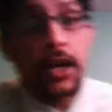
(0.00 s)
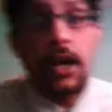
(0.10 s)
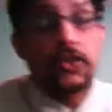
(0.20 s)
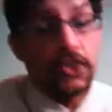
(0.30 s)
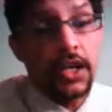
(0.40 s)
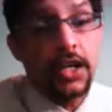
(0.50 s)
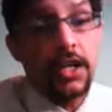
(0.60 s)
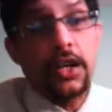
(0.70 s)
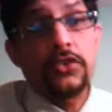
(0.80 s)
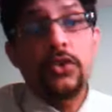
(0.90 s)
And Sri
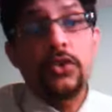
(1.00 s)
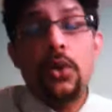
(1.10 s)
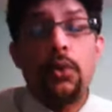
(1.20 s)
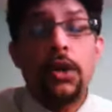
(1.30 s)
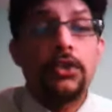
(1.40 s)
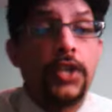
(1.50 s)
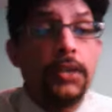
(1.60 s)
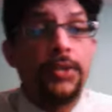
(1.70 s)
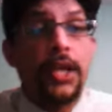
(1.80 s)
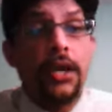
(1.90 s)
Lanka, as you know, what a
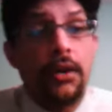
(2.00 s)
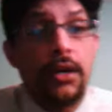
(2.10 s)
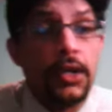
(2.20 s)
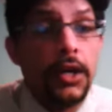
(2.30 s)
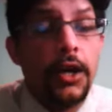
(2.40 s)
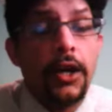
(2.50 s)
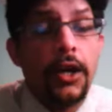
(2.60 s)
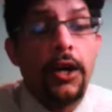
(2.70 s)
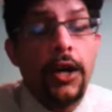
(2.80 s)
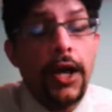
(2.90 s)
team they are,
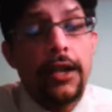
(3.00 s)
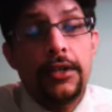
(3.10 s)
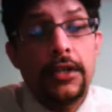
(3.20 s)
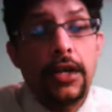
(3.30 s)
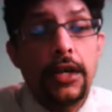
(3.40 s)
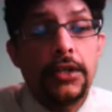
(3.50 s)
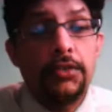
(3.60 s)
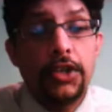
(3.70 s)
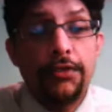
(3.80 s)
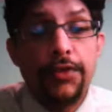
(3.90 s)
and they
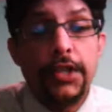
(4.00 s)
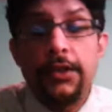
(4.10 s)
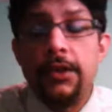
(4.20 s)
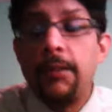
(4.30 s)
were defeated.